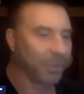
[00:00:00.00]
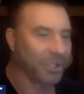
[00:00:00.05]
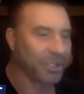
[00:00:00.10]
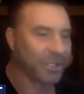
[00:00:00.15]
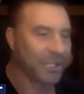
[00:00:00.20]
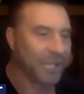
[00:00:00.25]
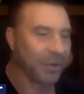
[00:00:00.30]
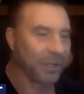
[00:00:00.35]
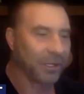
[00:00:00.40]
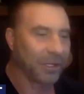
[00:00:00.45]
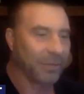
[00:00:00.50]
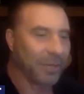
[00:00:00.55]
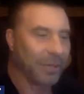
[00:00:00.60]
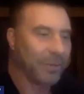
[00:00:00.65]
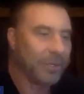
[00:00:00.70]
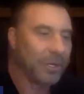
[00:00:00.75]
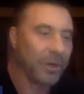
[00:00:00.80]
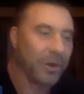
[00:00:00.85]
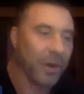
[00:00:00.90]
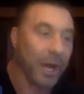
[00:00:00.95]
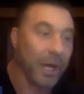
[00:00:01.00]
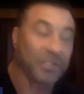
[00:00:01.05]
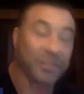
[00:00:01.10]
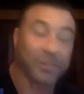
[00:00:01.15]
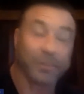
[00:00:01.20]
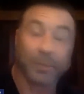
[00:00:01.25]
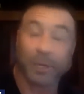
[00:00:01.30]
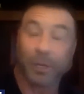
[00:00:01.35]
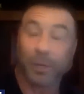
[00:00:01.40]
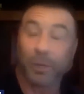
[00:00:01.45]
personality that maybe you're not as
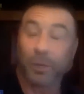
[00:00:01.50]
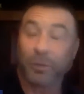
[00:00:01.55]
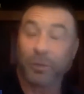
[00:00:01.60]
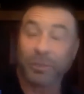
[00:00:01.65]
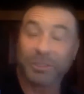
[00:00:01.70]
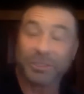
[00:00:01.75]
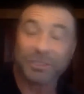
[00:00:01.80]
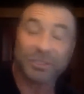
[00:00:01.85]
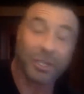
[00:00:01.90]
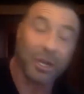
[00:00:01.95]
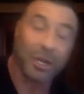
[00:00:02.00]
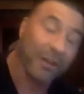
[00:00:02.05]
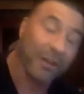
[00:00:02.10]
familiar with. But she's an